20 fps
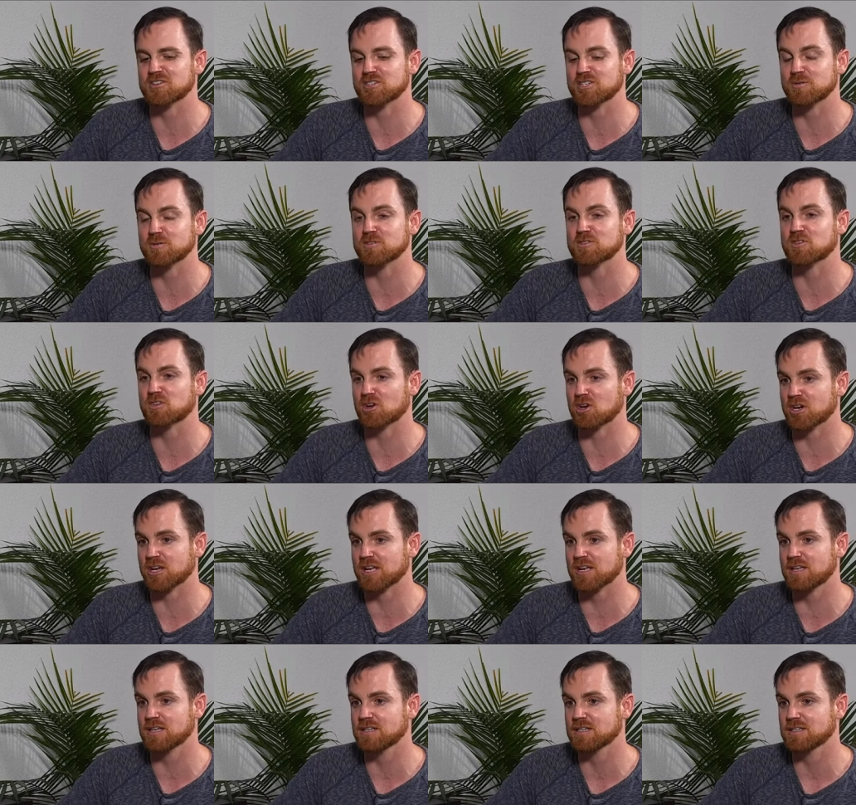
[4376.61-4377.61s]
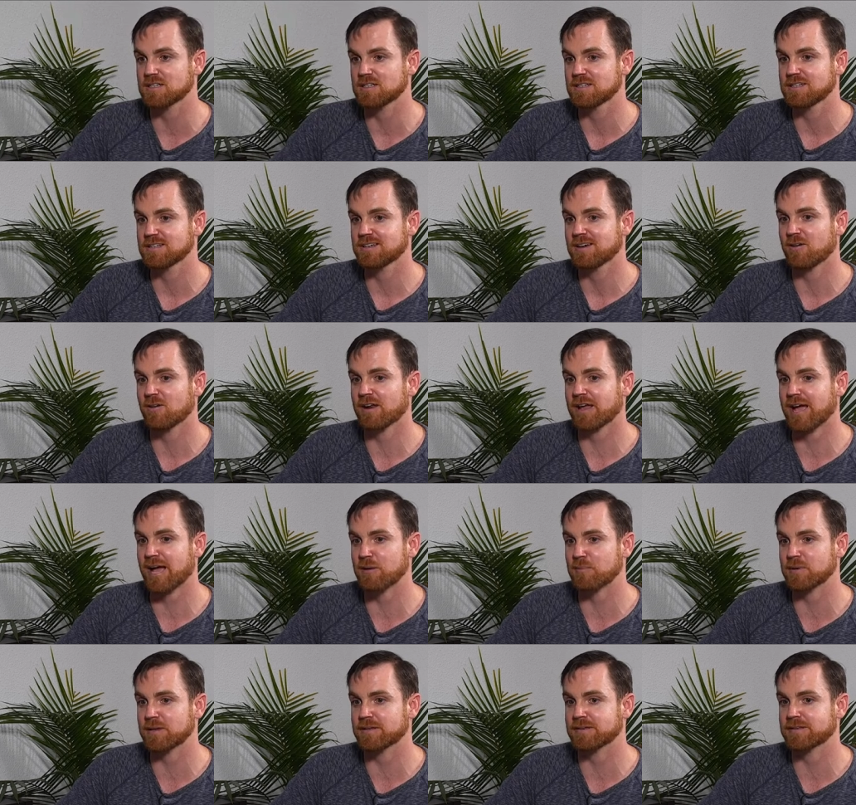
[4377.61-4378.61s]
She was 30 when it
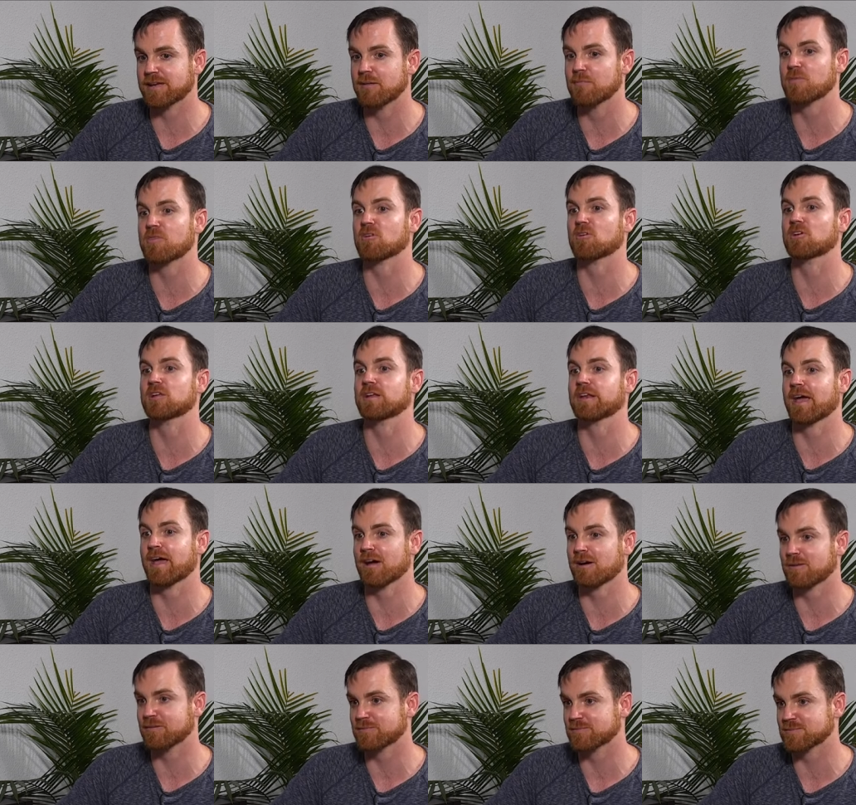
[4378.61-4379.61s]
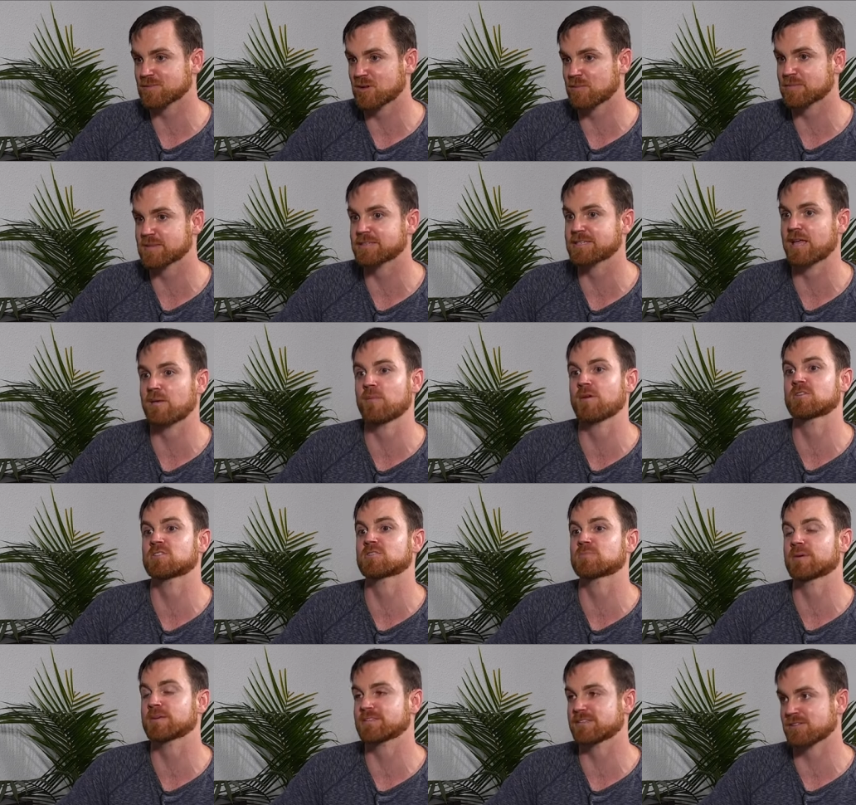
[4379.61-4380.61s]
happened. I'm 30 now, so I'm the same age
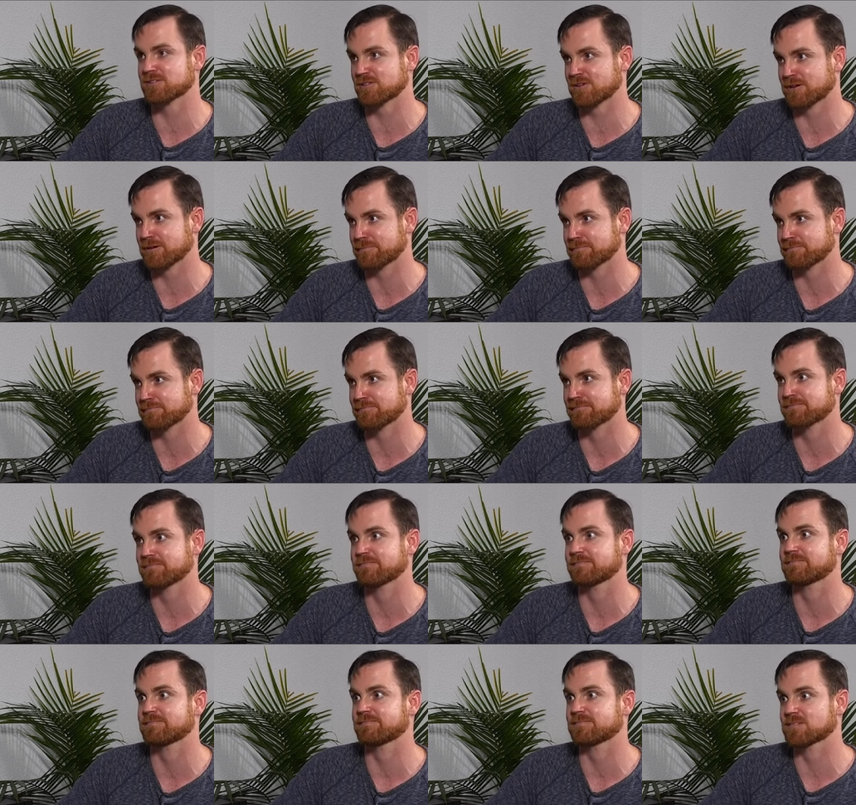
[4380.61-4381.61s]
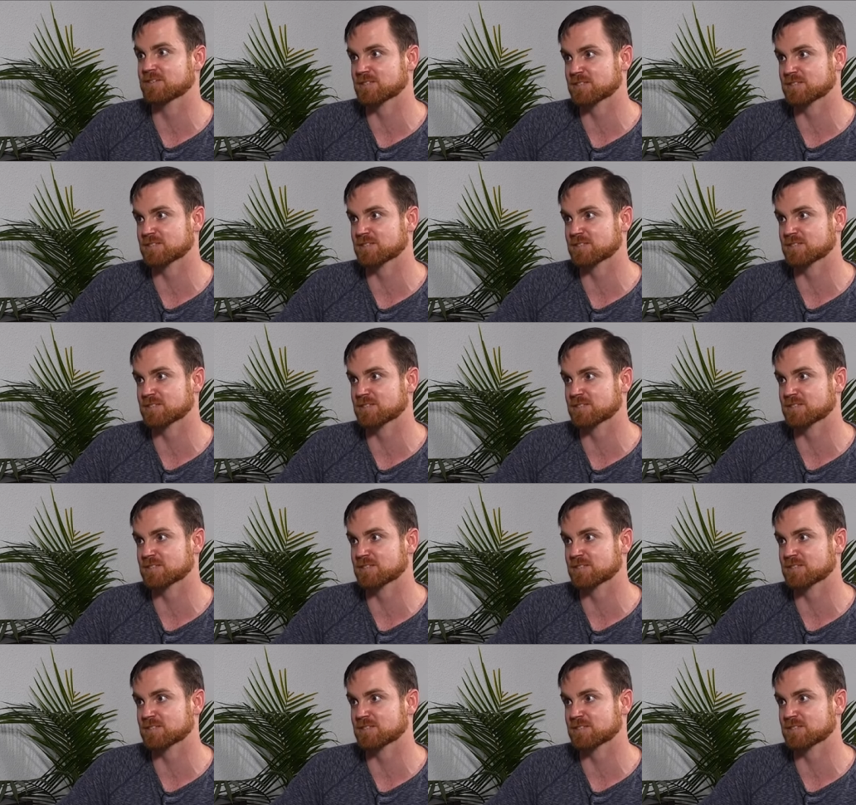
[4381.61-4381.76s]
as my sister, mm. which hmm.